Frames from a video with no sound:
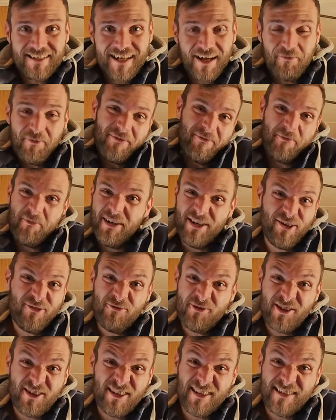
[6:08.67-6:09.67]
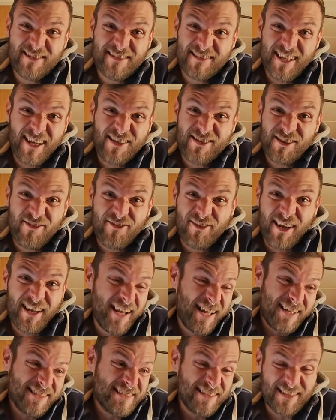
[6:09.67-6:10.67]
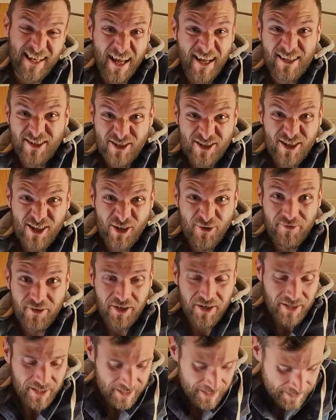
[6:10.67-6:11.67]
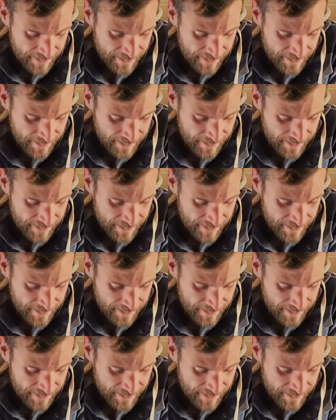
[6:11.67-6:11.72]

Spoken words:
I'm in love with it. In case I haven't realised, I actually love it.